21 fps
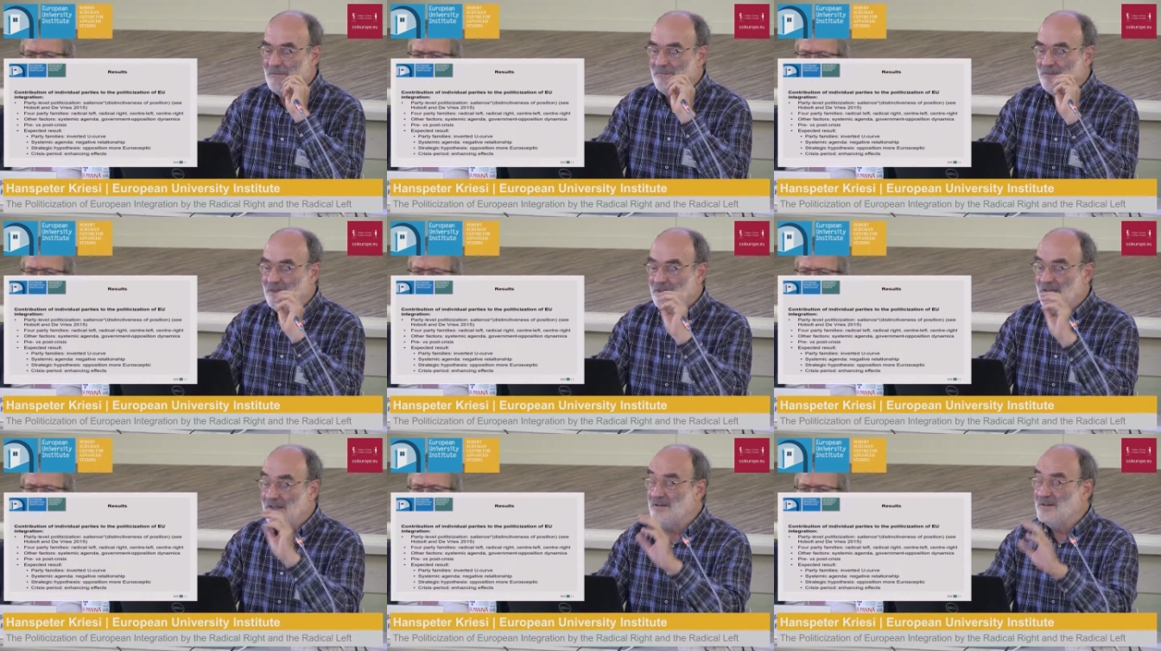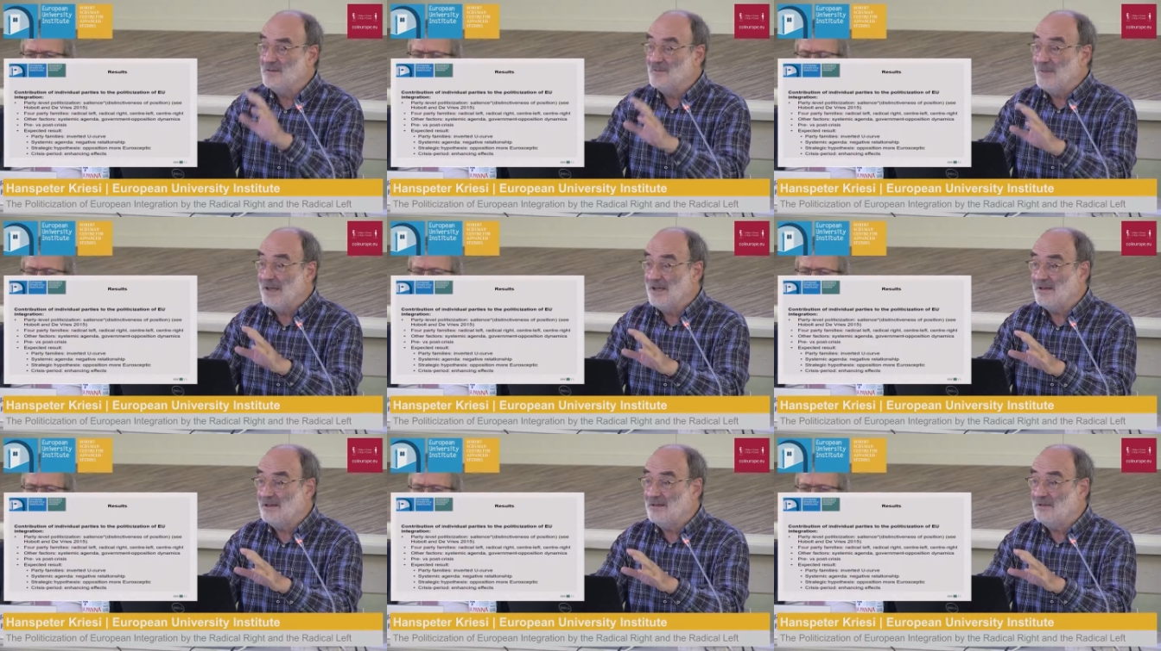The
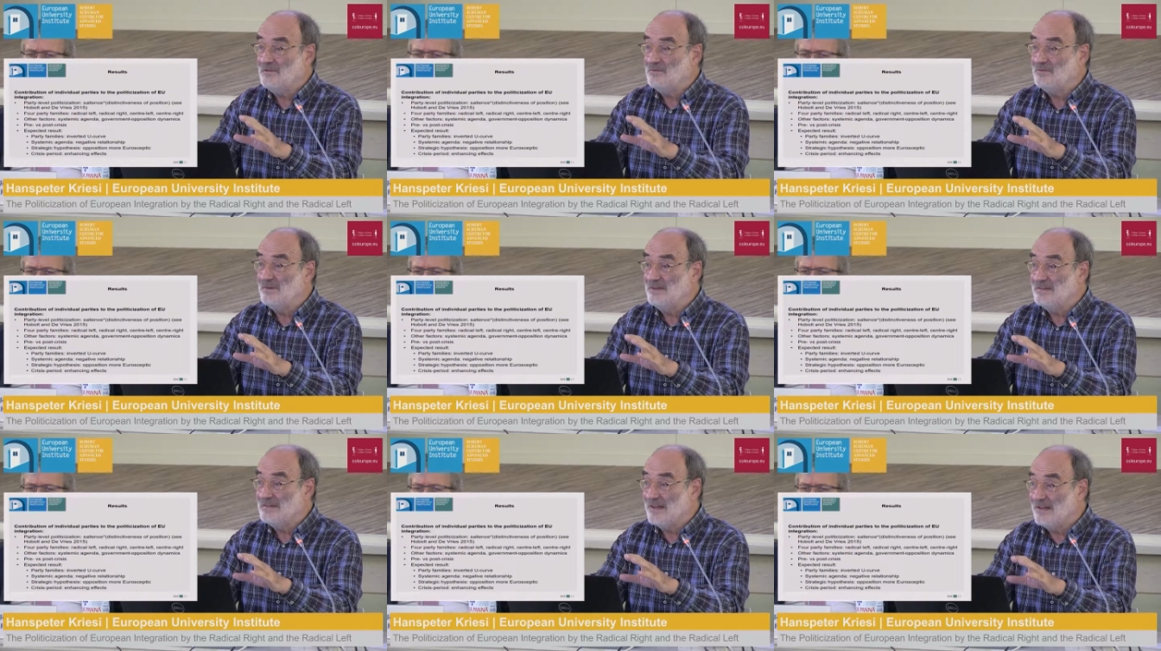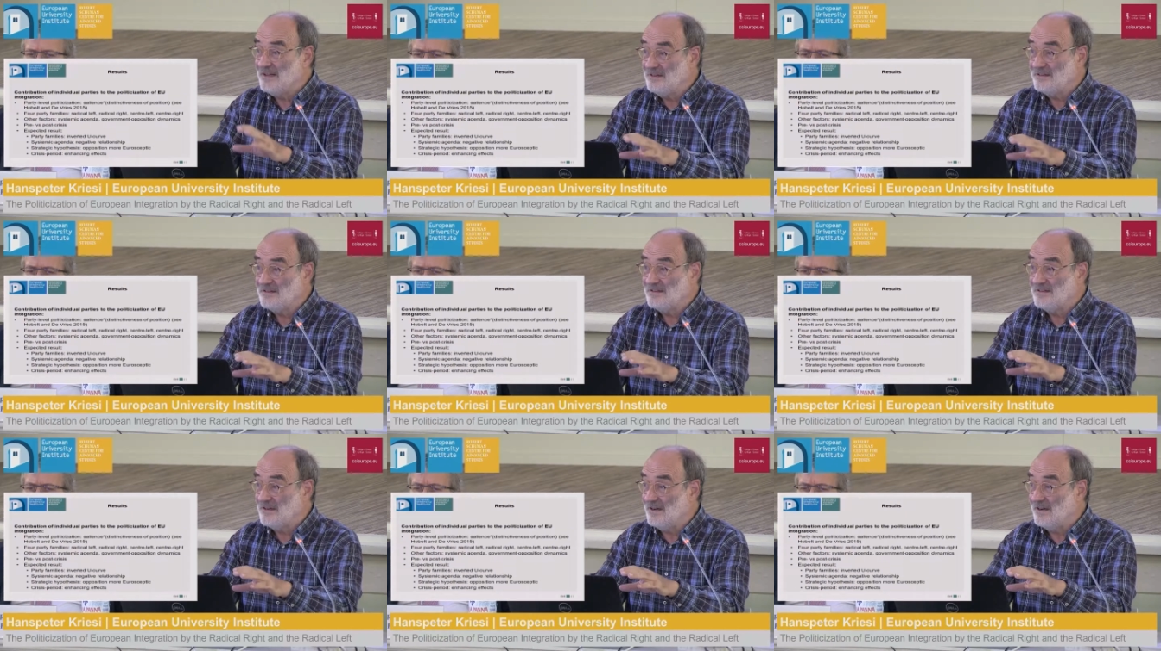expected
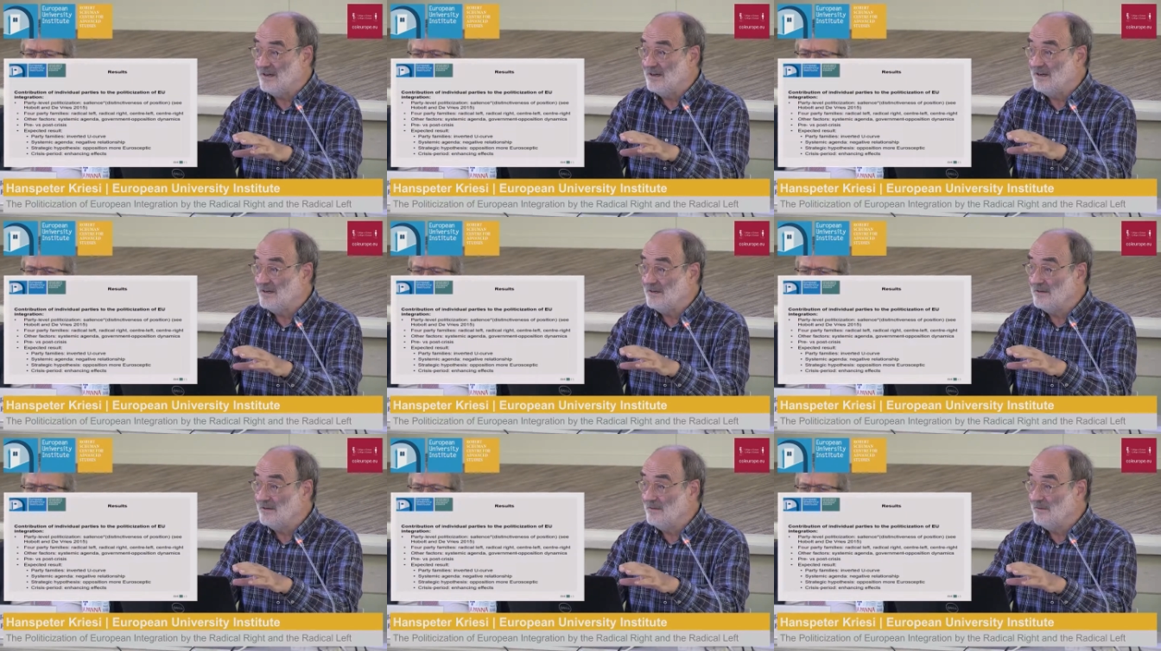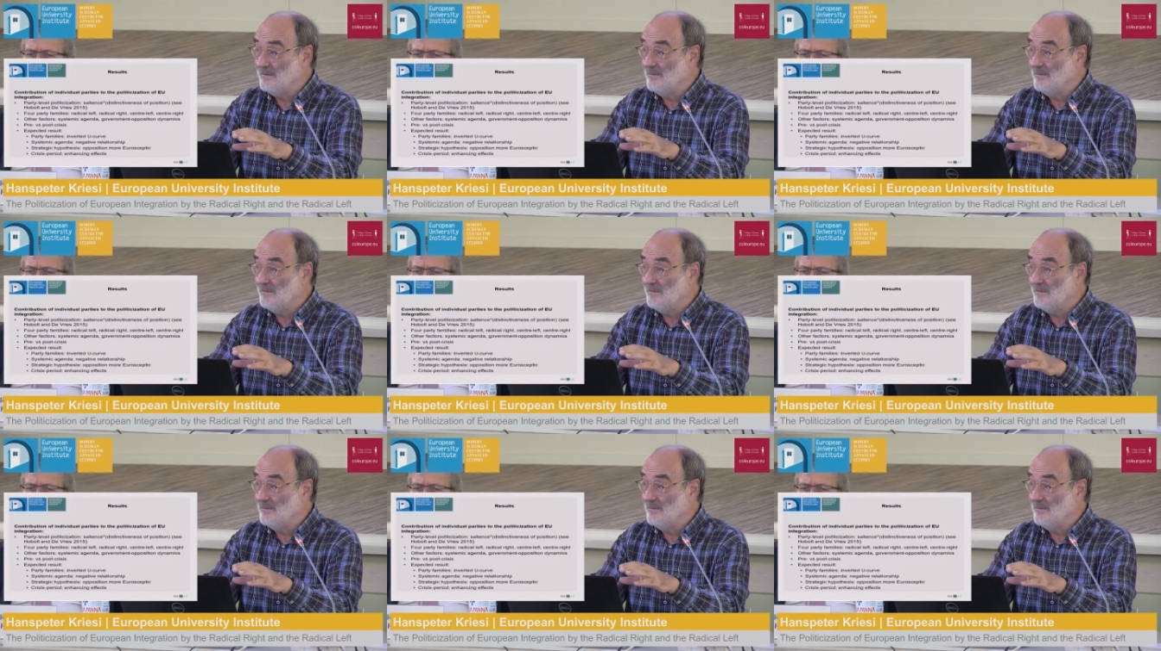results are,